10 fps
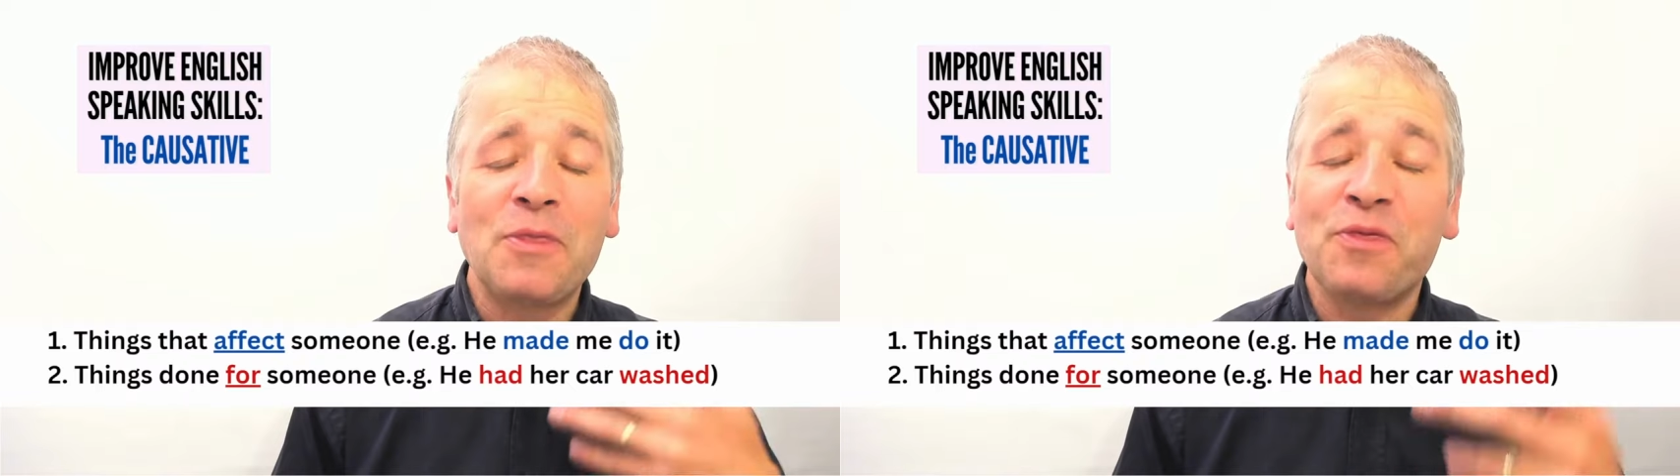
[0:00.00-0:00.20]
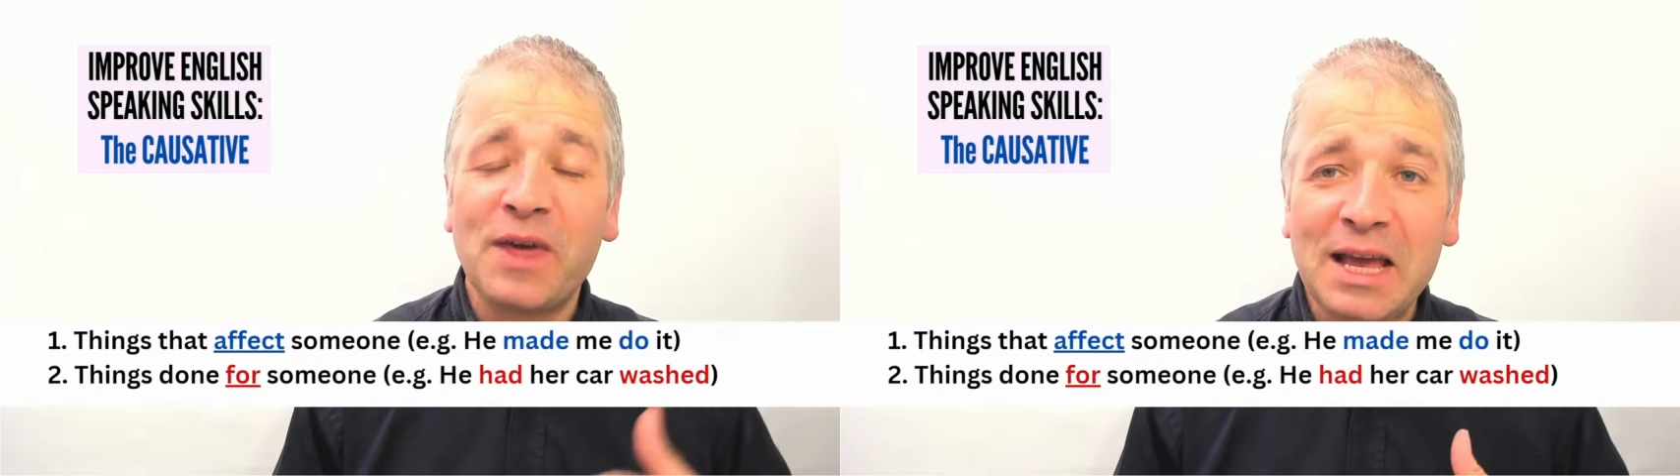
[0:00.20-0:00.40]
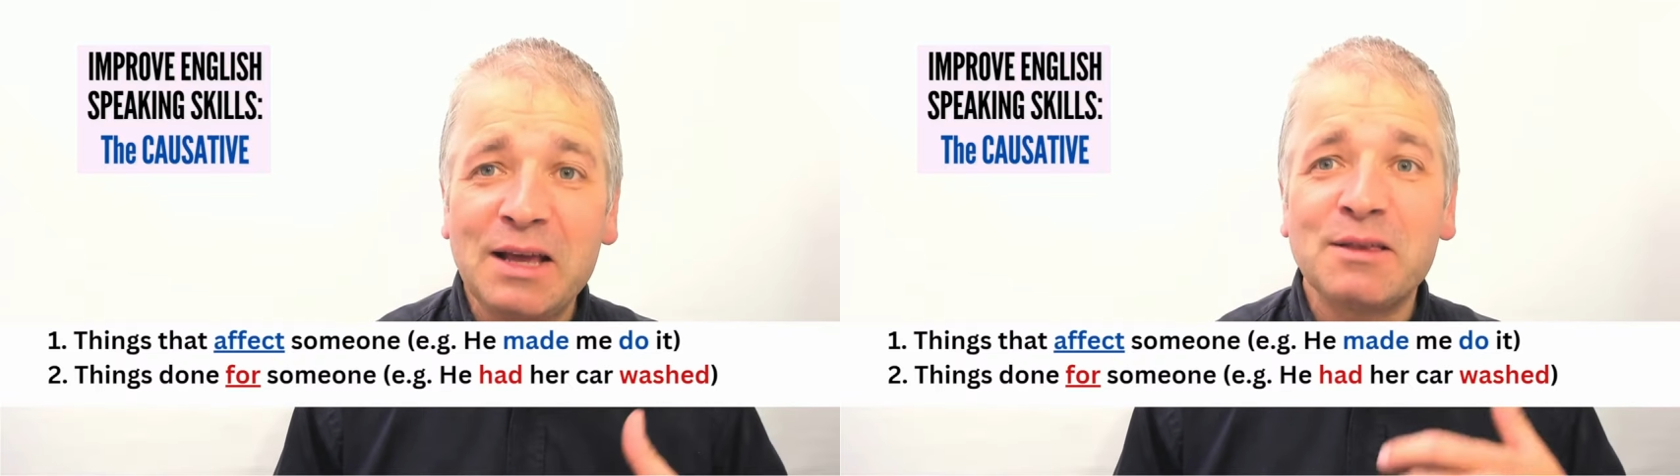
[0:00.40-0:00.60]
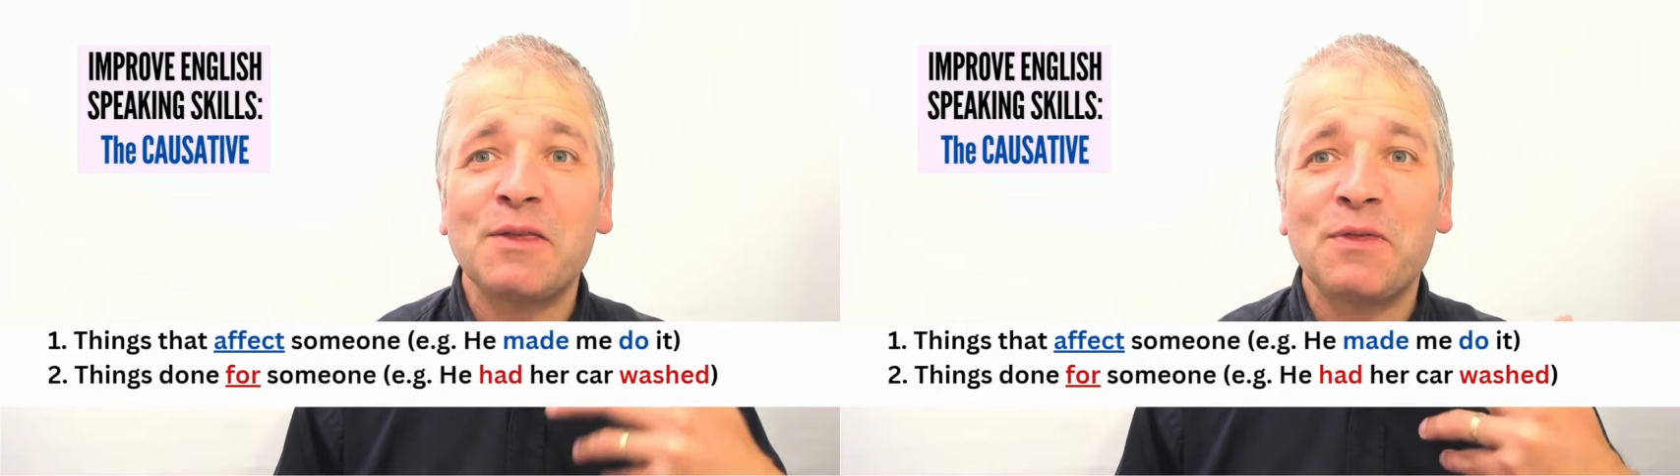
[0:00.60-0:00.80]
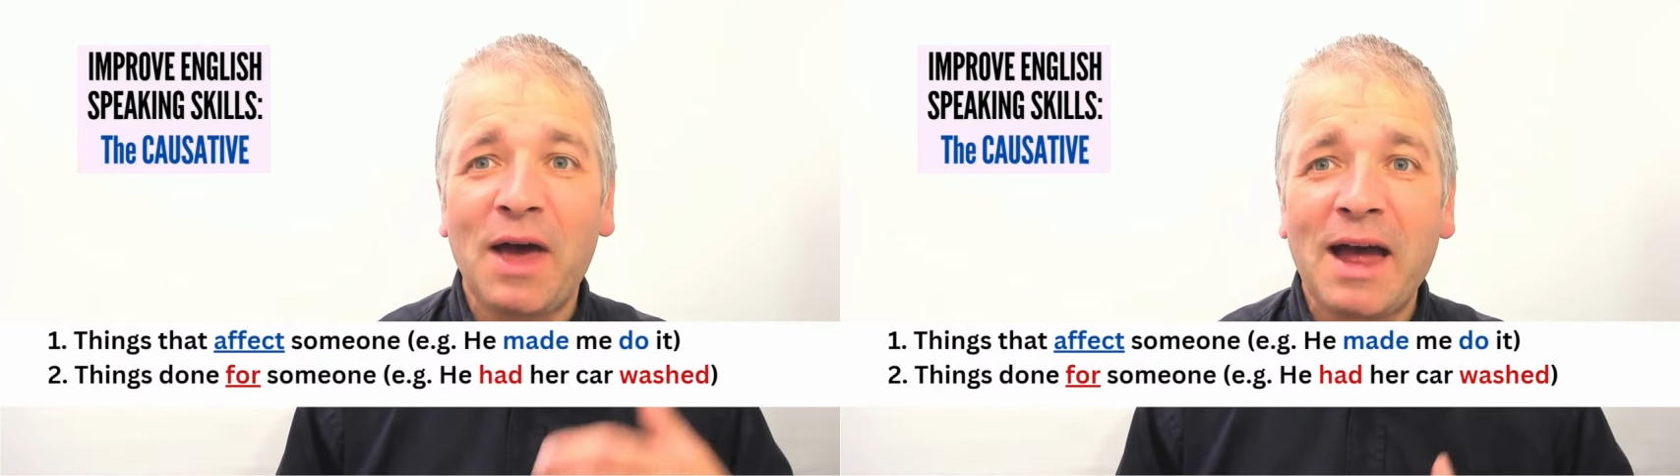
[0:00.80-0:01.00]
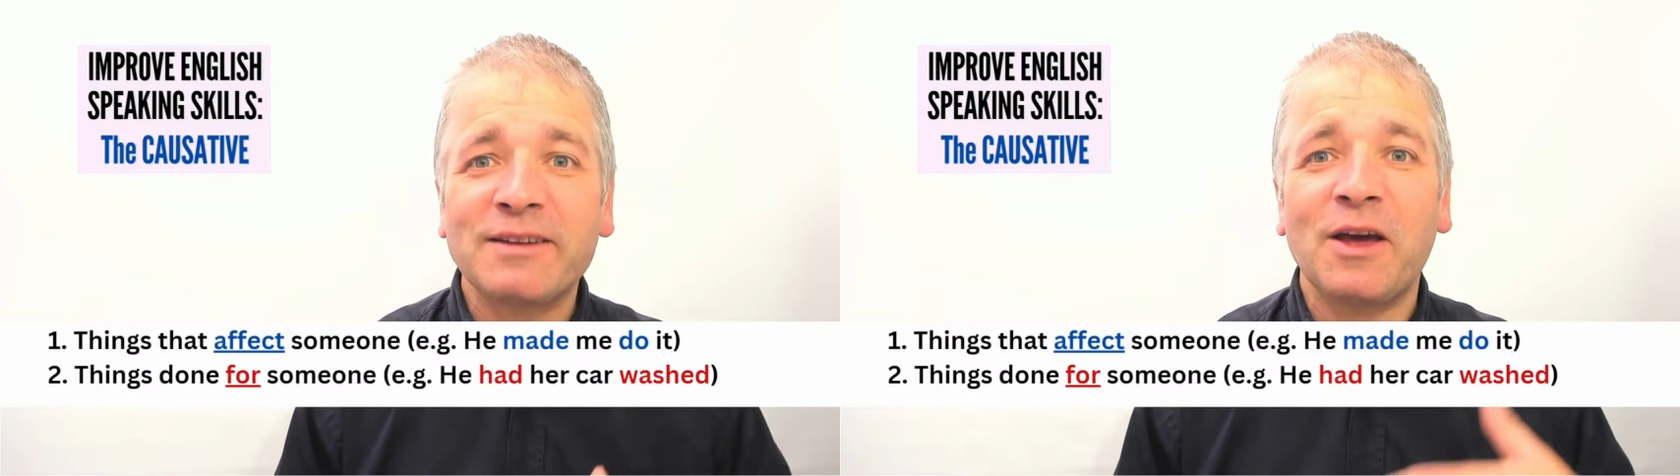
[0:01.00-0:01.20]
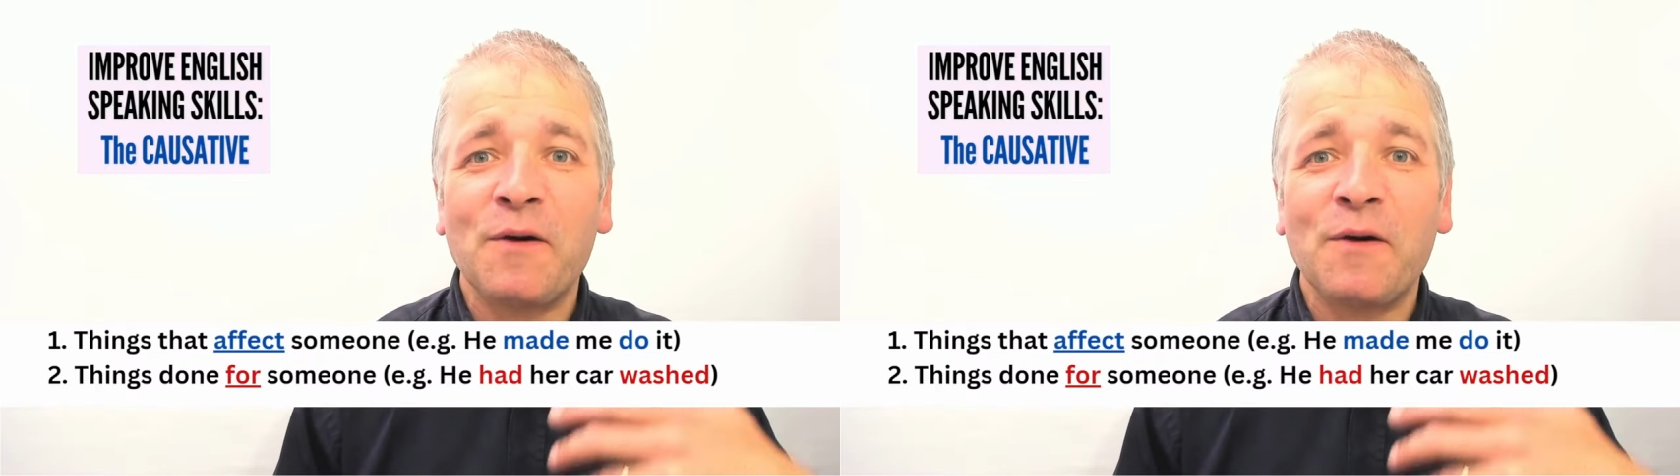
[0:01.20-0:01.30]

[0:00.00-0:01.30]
things that